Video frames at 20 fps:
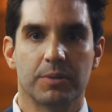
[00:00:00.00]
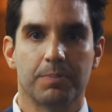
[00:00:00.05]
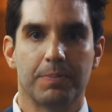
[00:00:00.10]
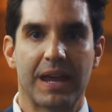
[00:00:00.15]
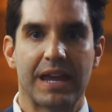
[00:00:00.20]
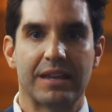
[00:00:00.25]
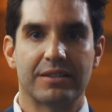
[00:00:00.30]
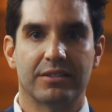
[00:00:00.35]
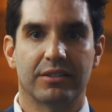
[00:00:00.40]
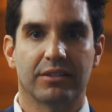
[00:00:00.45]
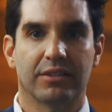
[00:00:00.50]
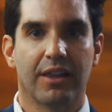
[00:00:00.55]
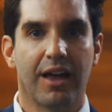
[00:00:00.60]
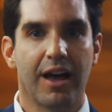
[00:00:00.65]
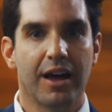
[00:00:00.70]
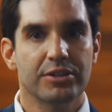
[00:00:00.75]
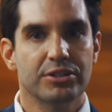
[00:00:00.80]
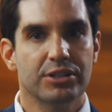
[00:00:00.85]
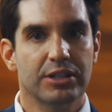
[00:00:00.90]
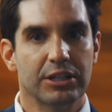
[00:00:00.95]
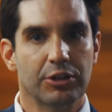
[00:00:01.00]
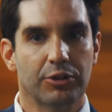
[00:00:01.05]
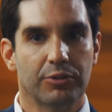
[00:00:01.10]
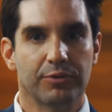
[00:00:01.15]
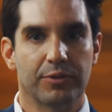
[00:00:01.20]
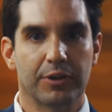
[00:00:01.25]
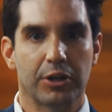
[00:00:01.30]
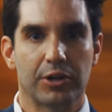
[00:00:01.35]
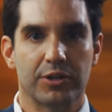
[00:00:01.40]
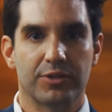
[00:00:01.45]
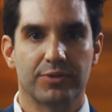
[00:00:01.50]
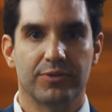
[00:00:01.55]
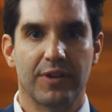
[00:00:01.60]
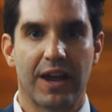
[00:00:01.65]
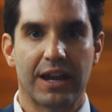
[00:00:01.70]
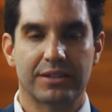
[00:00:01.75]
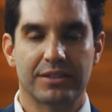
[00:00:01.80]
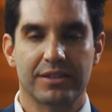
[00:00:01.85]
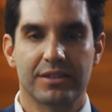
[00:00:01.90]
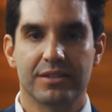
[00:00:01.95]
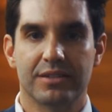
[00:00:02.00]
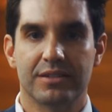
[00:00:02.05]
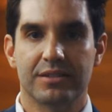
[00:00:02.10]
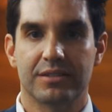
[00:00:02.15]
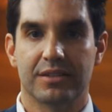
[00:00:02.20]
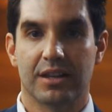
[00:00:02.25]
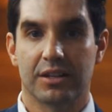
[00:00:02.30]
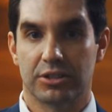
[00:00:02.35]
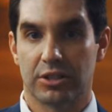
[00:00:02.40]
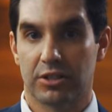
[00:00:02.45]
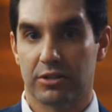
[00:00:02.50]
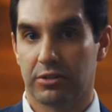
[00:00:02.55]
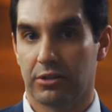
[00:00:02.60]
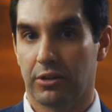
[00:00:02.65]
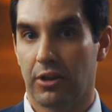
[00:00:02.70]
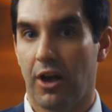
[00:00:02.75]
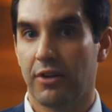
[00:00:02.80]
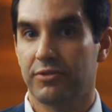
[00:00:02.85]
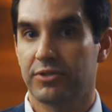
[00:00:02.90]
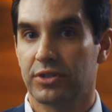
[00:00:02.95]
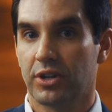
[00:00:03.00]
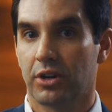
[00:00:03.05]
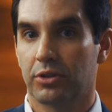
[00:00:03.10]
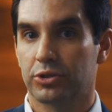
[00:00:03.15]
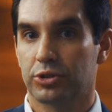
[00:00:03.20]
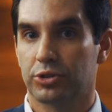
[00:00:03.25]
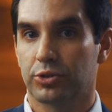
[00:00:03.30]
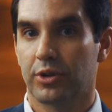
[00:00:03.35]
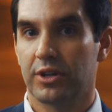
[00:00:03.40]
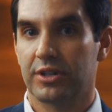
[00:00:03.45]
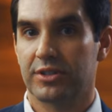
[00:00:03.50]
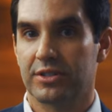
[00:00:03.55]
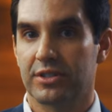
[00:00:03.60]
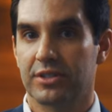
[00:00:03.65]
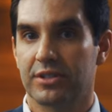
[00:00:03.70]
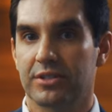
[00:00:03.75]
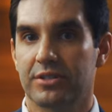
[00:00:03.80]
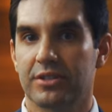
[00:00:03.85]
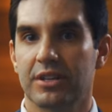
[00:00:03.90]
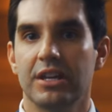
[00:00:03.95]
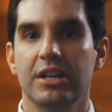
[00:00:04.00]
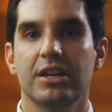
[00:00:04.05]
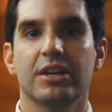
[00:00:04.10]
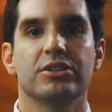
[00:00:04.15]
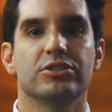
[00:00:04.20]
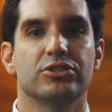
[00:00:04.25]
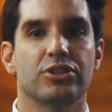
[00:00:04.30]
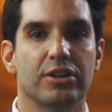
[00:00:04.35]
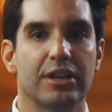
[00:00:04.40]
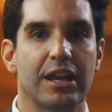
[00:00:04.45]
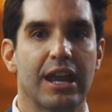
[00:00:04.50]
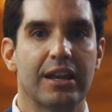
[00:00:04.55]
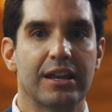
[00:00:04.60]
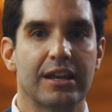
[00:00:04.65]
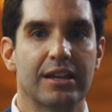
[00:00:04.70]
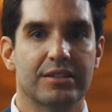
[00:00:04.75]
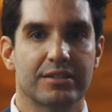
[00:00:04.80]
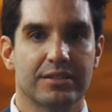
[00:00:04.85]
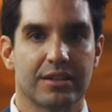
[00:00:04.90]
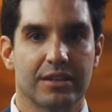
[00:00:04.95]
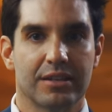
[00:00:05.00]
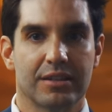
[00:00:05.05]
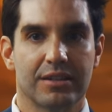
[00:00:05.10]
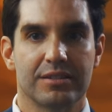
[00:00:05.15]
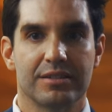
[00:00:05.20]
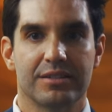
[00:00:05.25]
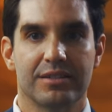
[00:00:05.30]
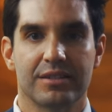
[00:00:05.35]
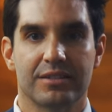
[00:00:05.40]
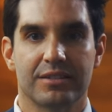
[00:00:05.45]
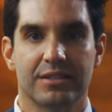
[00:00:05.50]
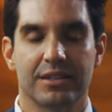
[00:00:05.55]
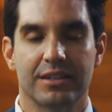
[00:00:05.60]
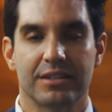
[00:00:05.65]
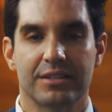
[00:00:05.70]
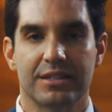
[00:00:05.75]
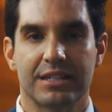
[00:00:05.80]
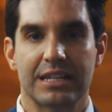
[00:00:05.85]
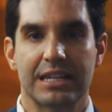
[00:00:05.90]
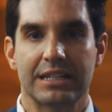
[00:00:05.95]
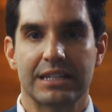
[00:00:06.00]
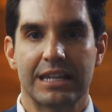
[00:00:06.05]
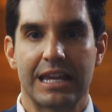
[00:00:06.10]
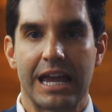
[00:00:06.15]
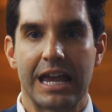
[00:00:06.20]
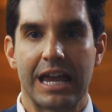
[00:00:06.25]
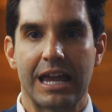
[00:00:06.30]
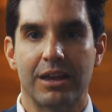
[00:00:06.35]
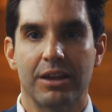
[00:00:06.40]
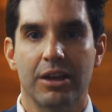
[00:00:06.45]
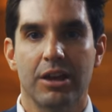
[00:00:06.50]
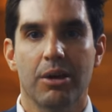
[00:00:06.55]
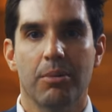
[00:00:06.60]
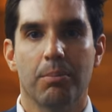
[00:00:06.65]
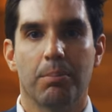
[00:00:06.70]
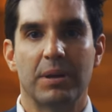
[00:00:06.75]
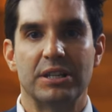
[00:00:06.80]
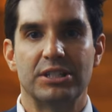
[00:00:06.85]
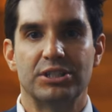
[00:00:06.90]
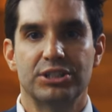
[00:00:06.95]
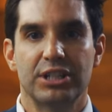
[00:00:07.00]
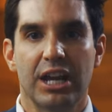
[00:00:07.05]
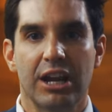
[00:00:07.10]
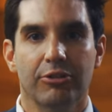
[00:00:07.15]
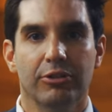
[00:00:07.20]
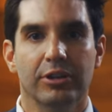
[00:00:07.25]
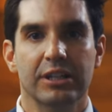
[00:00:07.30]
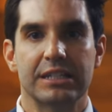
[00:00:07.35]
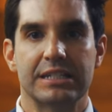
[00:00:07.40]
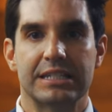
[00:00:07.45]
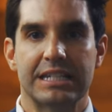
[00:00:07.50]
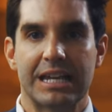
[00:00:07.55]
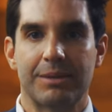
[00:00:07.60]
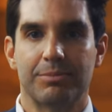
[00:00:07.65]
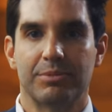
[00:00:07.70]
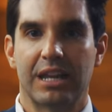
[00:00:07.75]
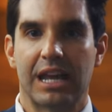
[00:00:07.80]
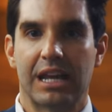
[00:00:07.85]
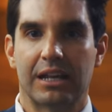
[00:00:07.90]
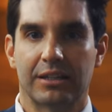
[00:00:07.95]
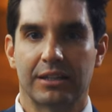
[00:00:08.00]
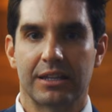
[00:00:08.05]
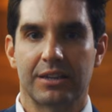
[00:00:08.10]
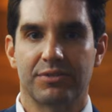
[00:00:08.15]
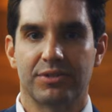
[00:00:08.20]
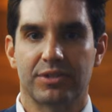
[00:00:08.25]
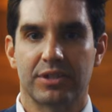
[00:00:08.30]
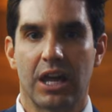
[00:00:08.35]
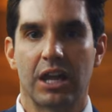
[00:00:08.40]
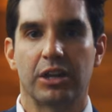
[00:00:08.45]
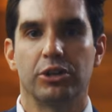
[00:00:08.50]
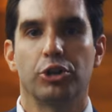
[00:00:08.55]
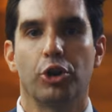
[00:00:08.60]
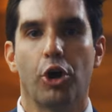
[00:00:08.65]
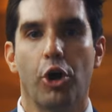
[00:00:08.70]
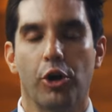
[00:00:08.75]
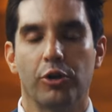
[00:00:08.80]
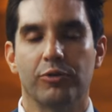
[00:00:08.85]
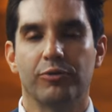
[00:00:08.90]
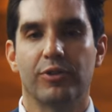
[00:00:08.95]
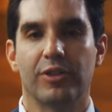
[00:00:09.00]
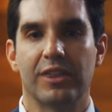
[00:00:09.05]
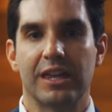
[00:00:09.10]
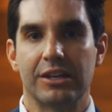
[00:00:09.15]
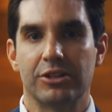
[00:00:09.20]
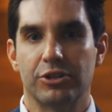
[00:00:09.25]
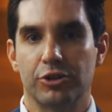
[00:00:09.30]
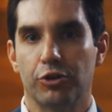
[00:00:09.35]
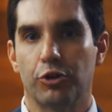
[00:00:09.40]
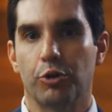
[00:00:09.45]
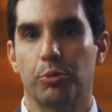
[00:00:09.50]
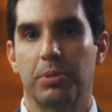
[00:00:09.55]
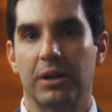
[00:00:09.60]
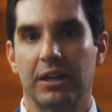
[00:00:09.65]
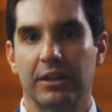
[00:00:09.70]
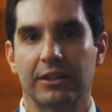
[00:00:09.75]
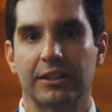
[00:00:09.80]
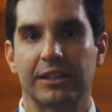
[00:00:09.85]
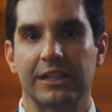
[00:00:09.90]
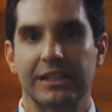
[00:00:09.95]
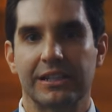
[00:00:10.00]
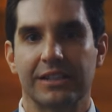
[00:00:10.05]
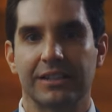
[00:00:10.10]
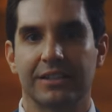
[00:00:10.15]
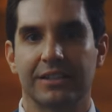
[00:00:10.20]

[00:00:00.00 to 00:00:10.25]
depends largely on various factors such as lifestyle choices, genetics, and consistent skincare, but generally deep neck lifts are known for their durability.